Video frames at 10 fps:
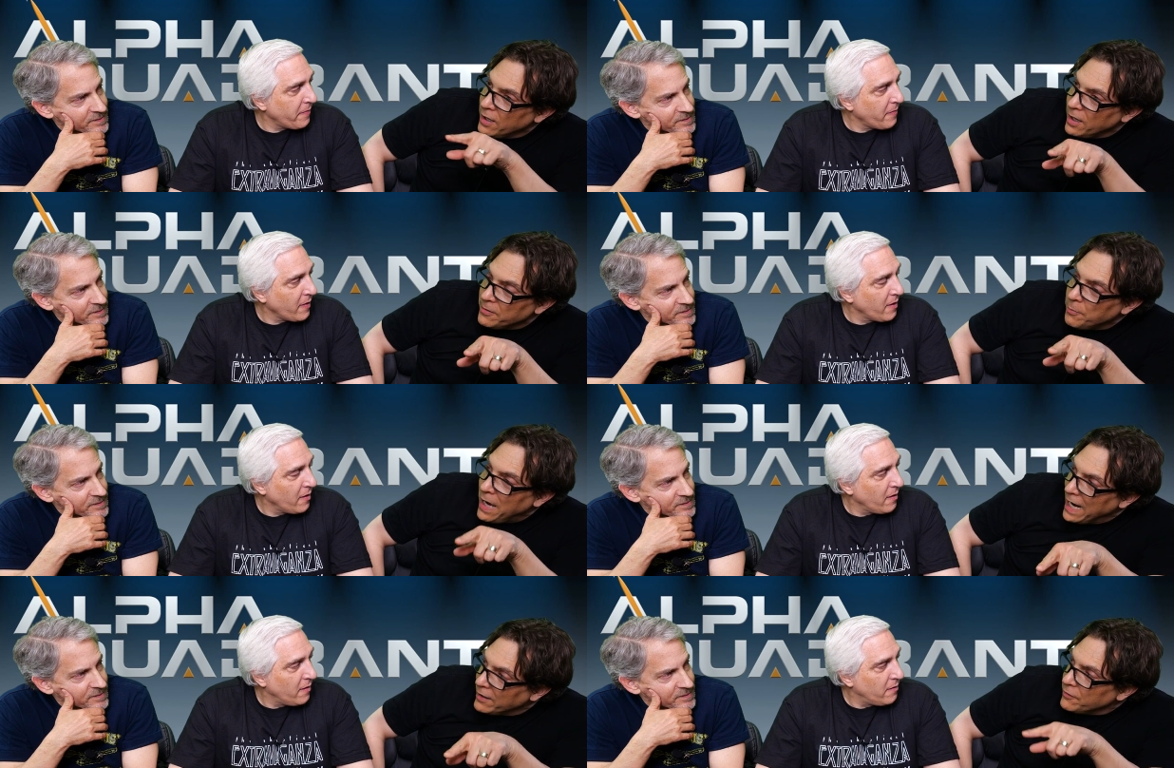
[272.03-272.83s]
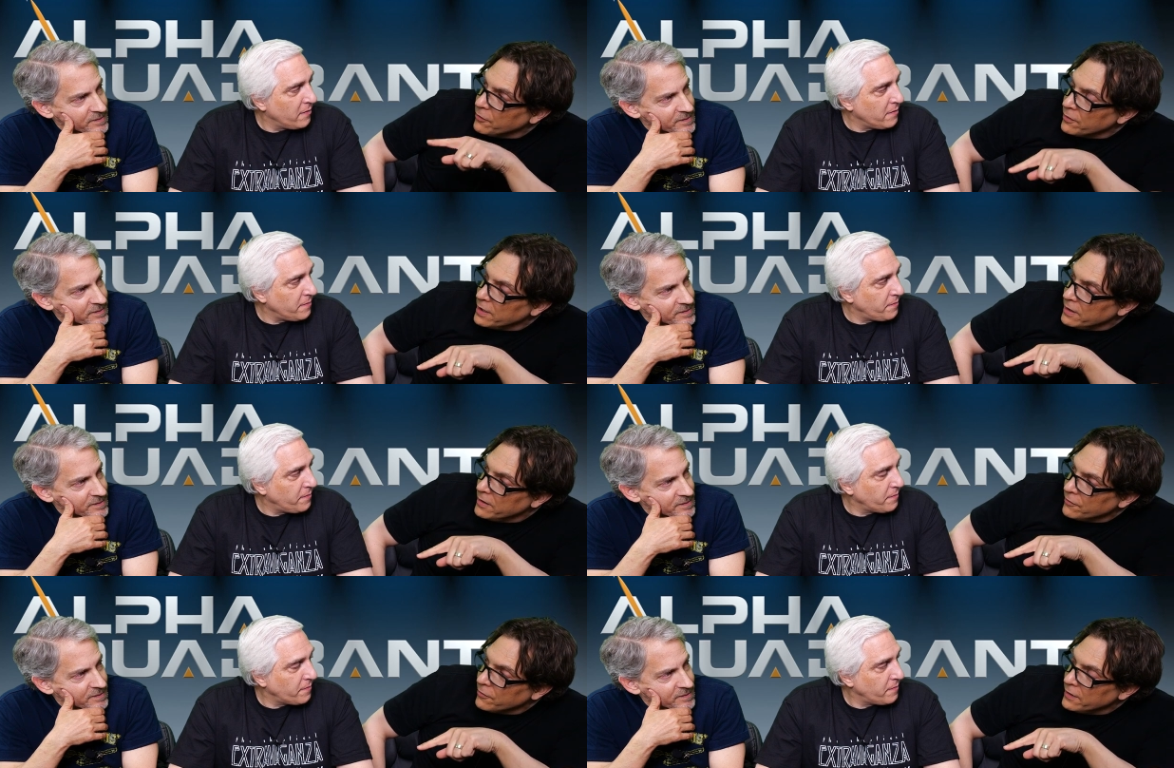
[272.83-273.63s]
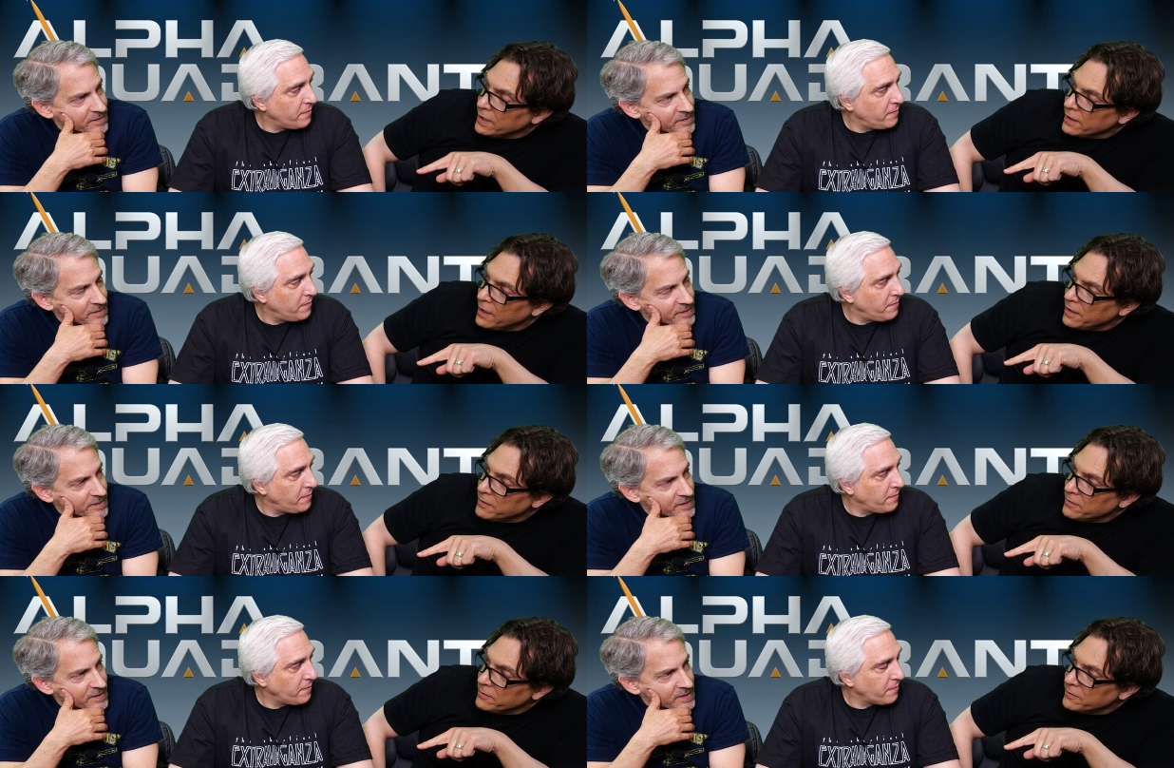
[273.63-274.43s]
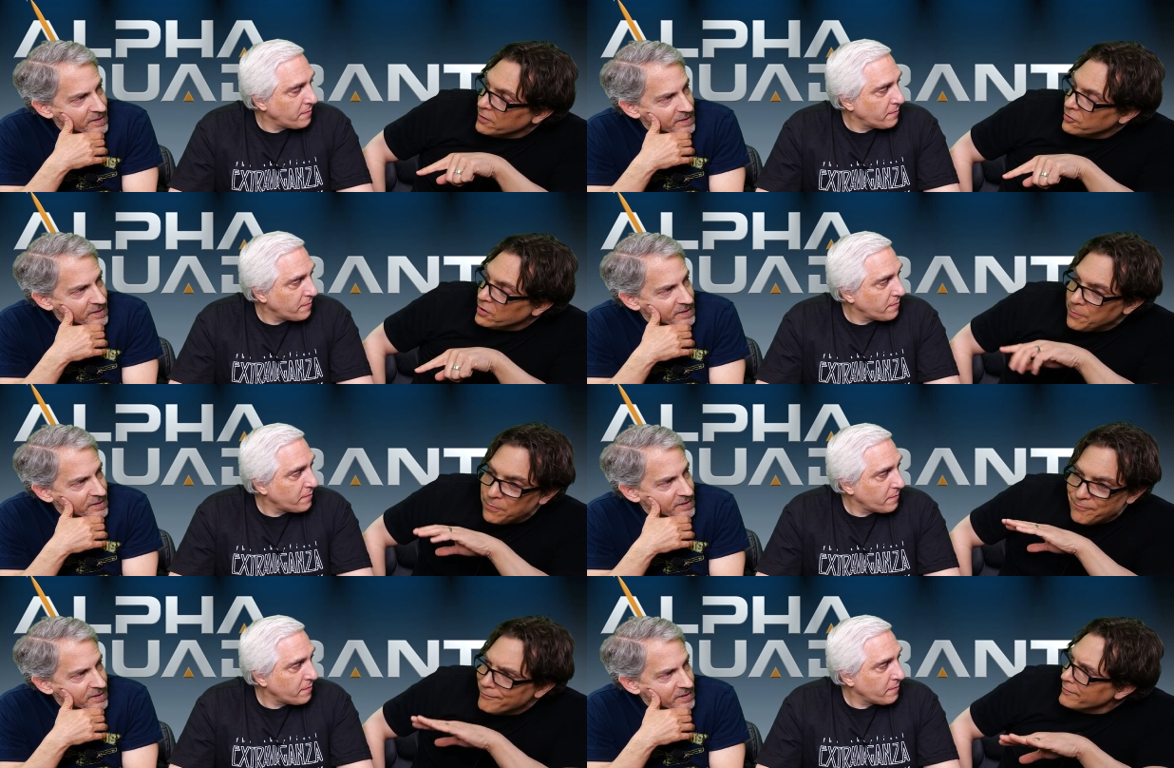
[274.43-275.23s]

Speaker 1: uh, the pilot for the for the uh, the ship.